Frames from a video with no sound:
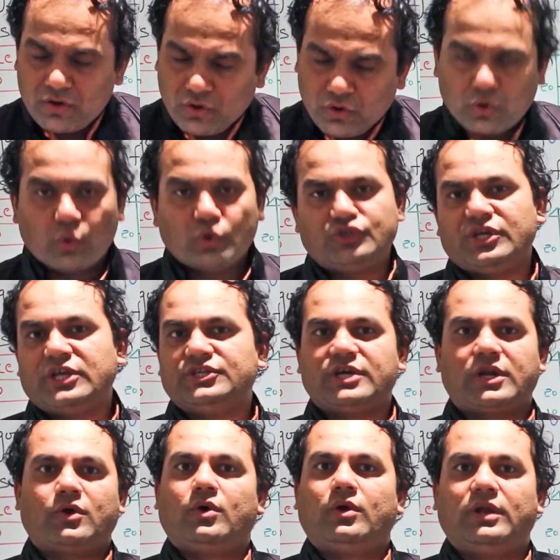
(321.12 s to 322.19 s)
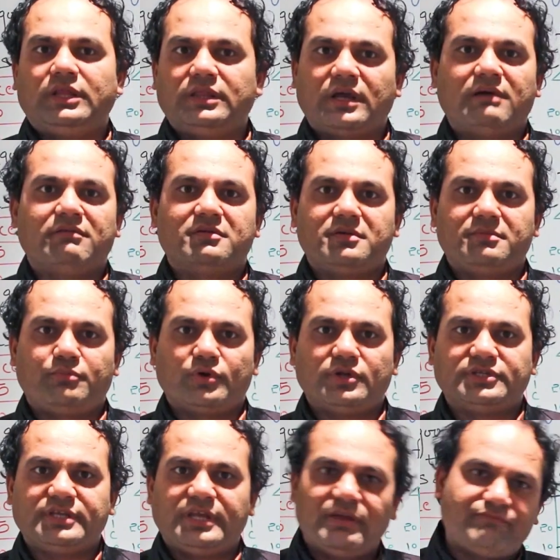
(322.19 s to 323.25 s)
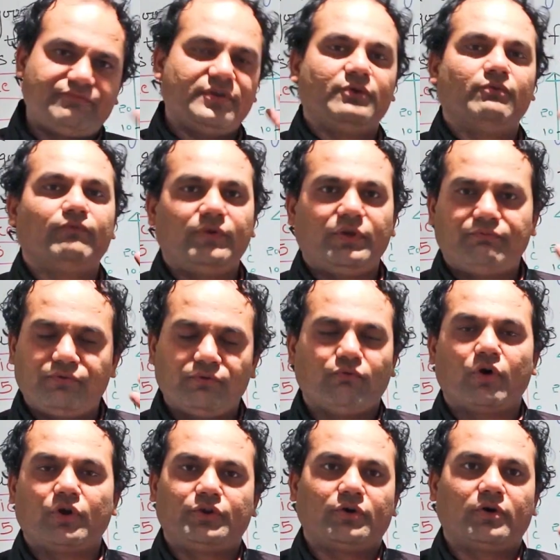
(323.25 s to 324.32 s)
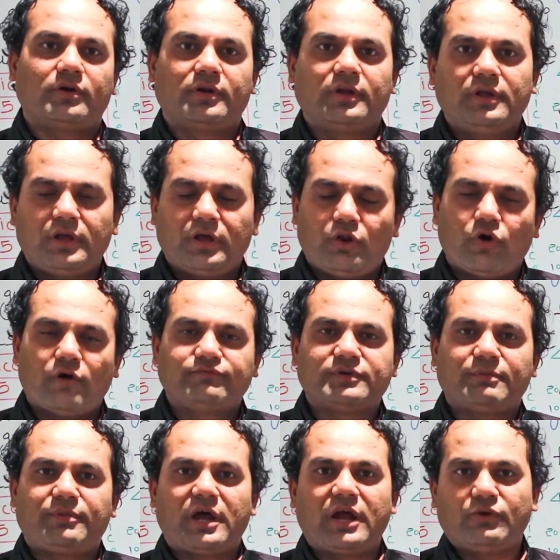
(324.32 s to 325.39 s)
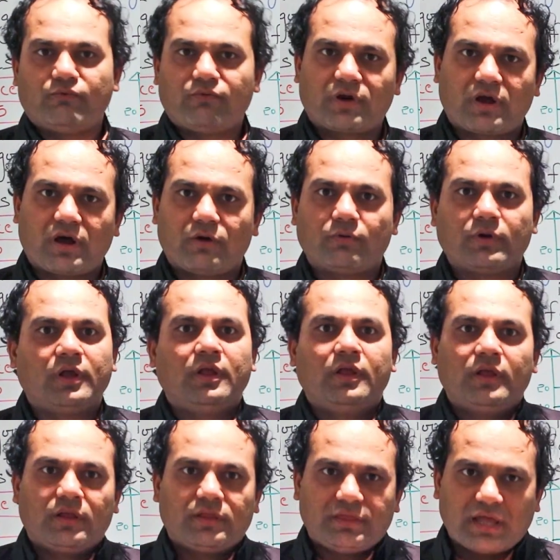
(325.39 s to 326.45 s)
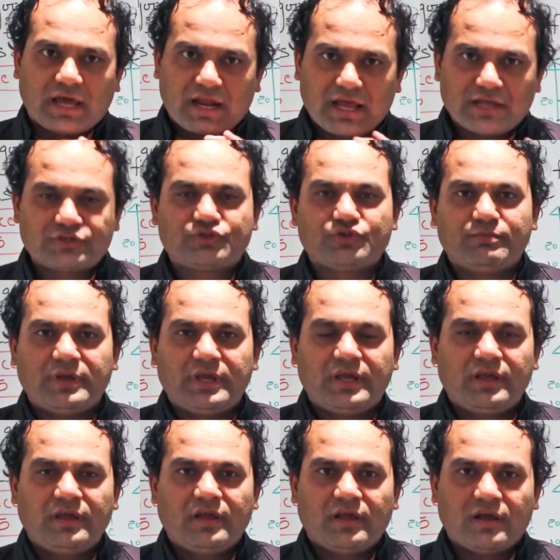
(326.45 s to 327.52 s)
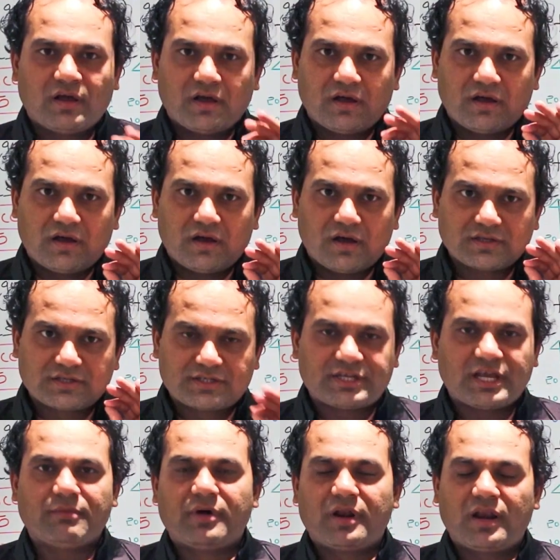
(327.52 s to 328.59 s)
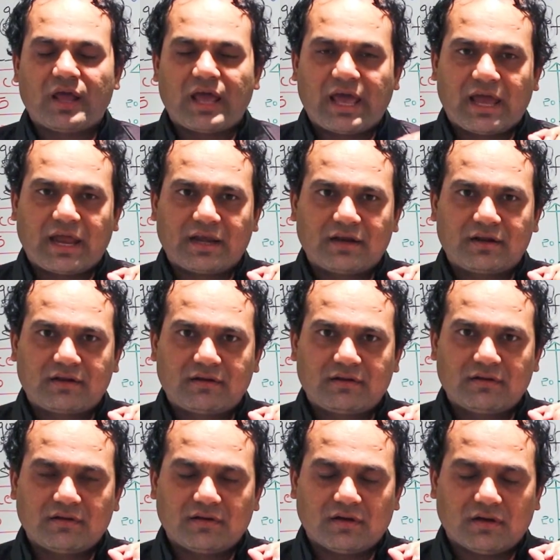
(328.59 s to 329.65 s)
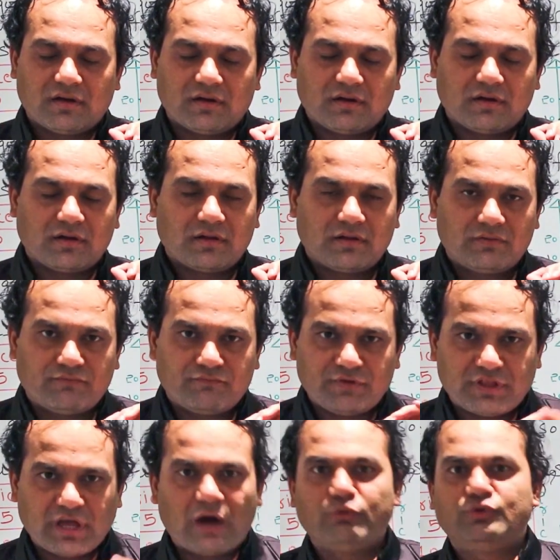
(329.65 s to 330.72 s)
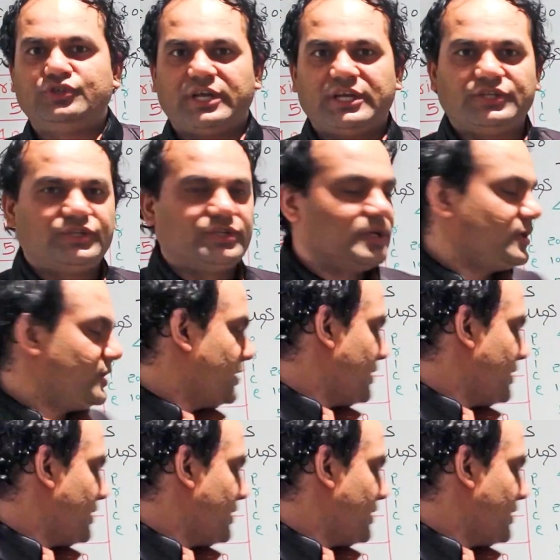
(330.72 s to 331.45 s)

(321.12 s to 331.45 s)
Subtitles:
No change at all in the government policy. If you want your law of supply to work out, there has to be a stable and without change